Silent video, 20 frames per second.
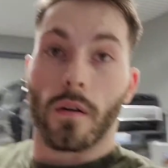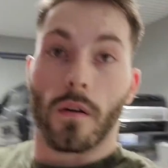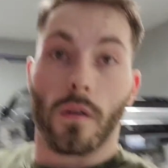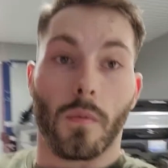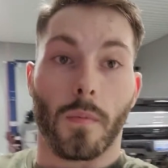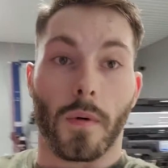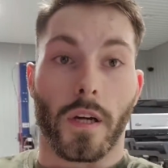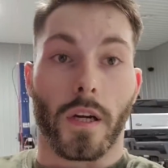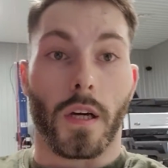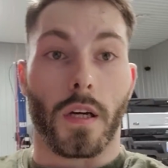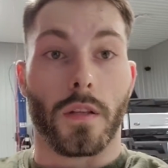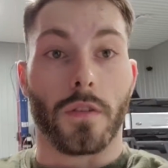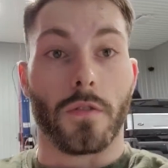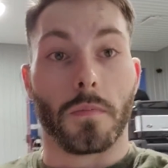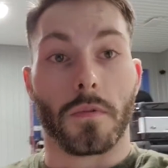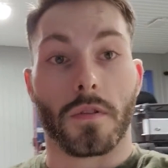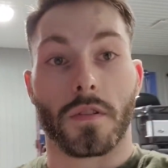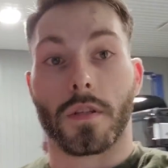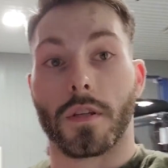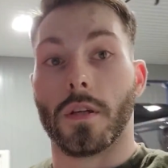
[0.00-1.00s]
Oh my god, these
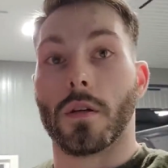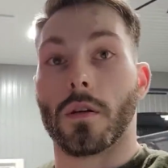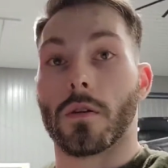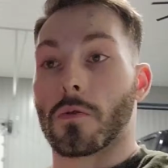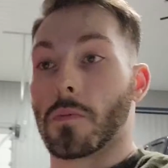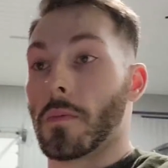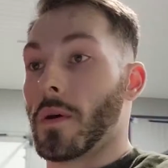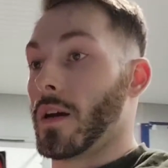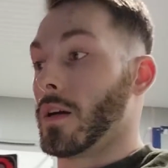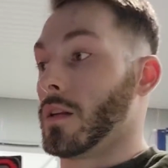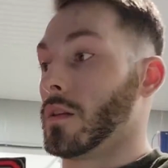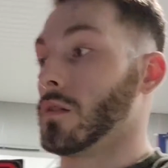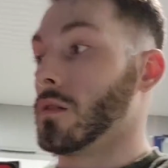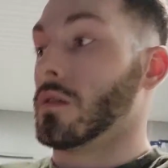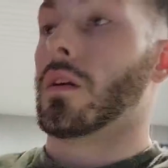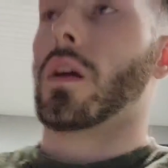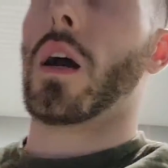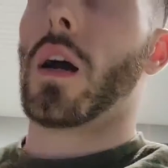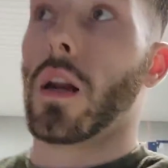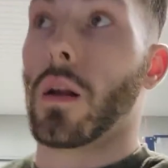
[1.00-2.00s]
mosquitoes, man.
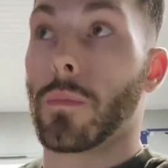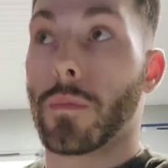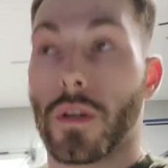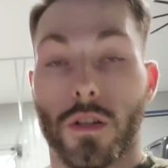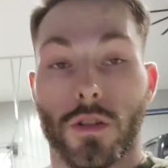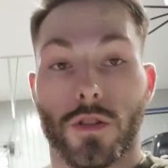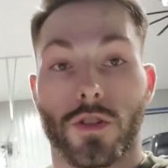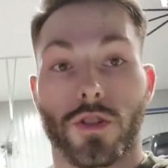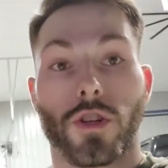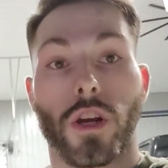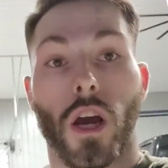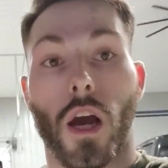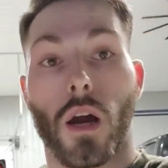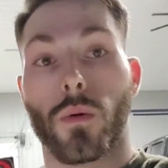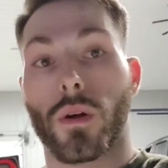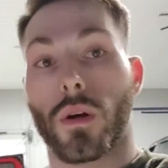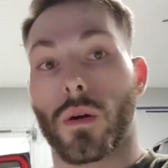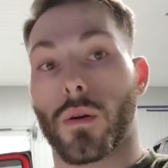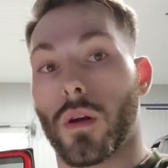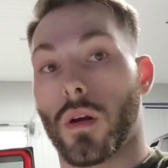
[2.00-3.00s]
God, I'm getting
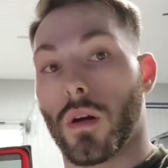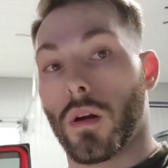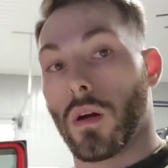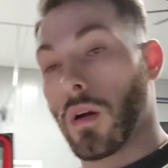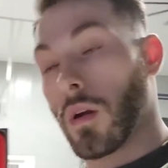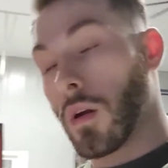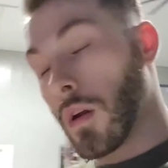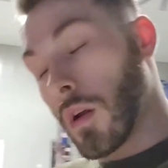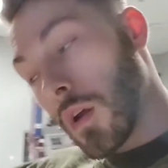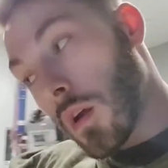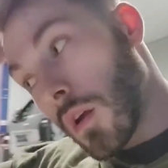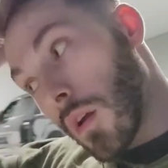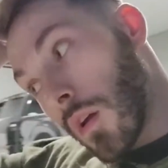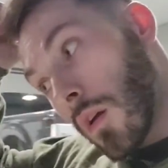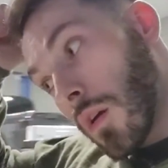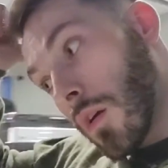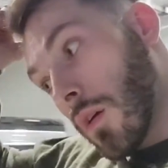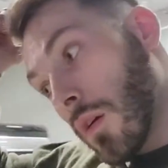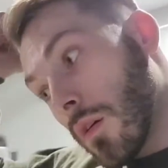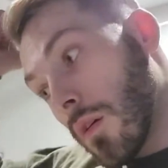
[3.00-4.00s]
chowed out here.
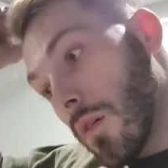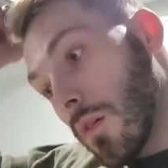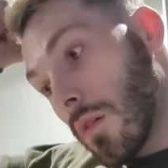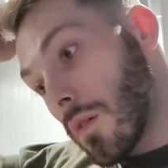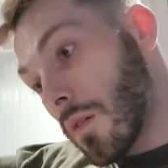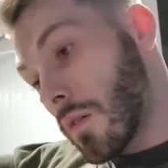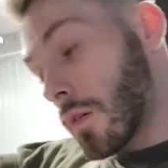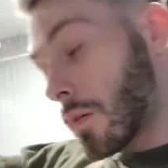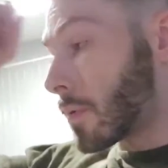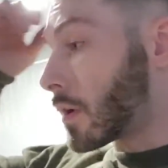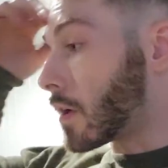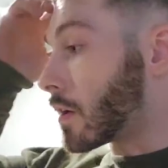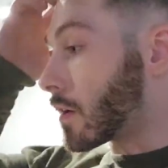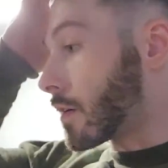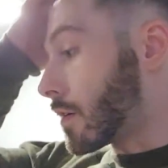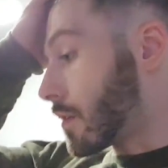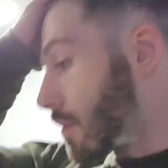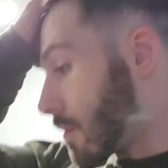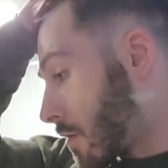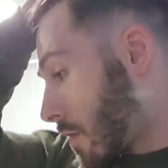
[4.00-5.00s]
Probably
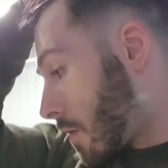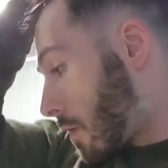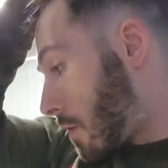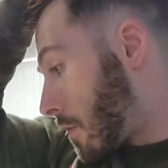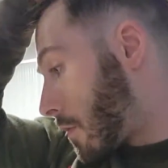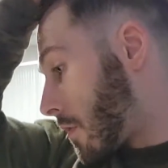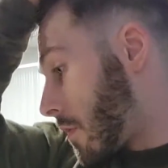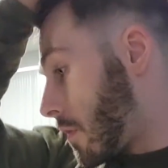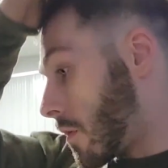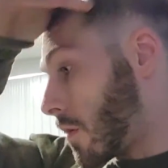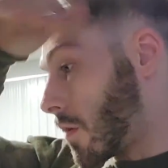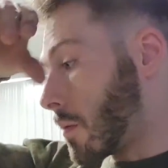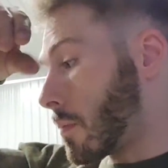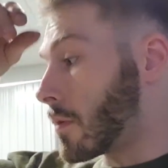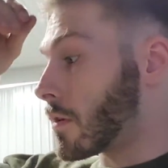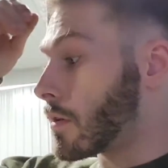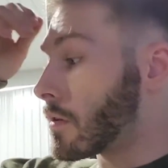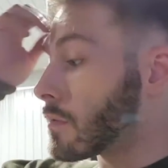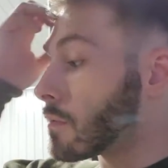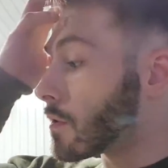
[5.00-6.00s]
could just close the door,
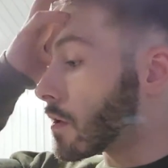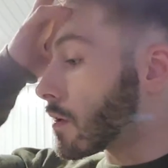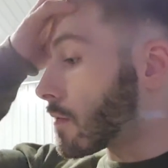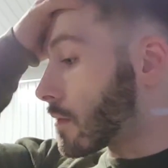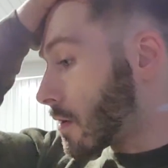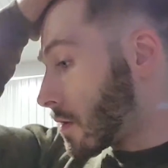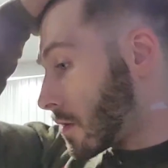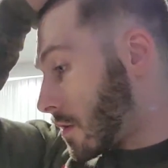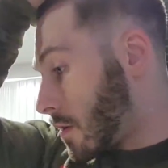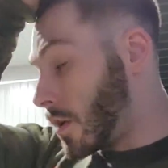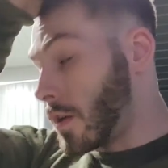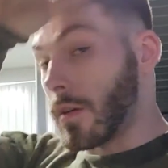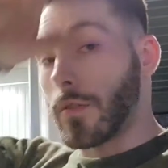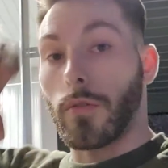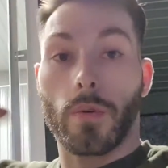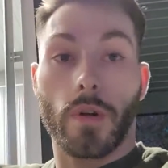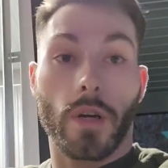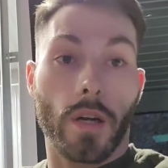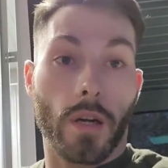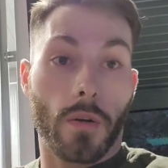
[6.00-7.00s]
but whatever. Yeah,
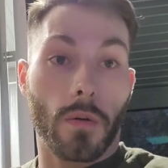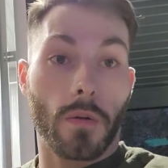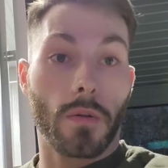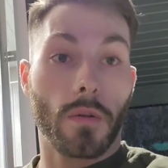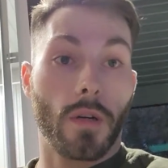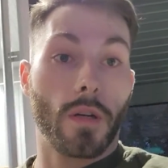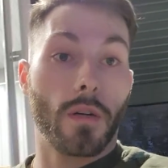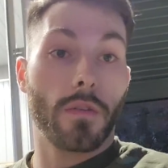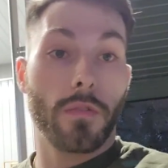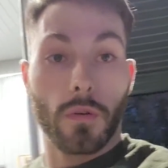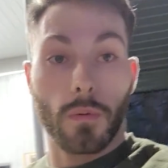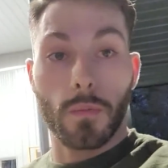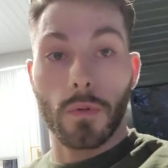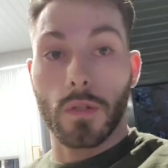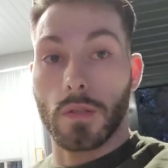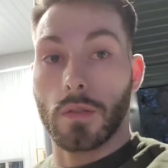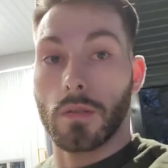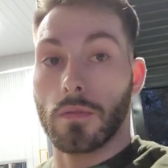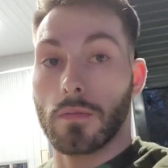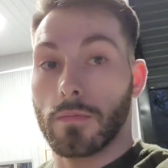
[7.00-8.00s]
so it got colder out, so I'm
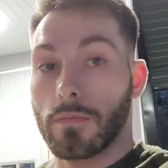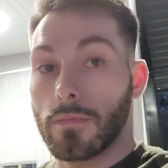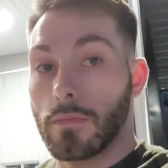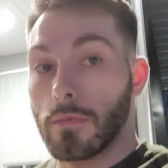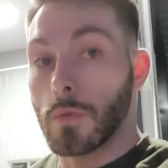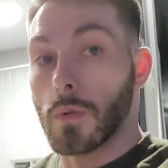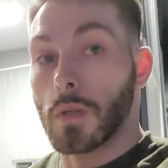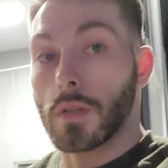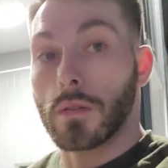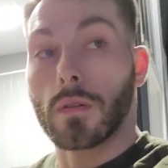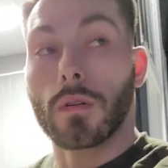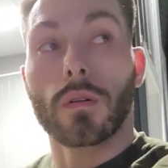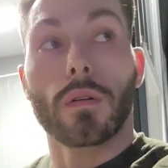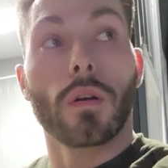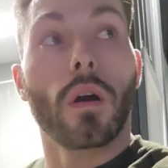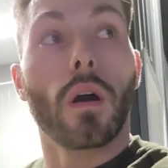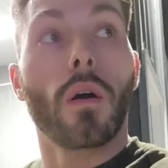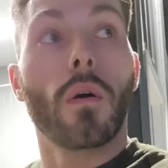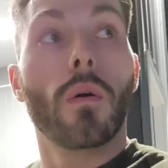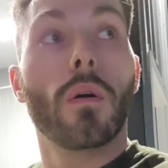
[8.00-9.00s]
gonna sweatshirt
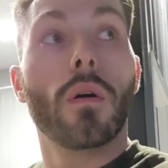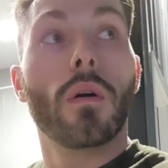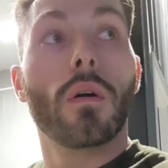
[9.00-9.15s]
now.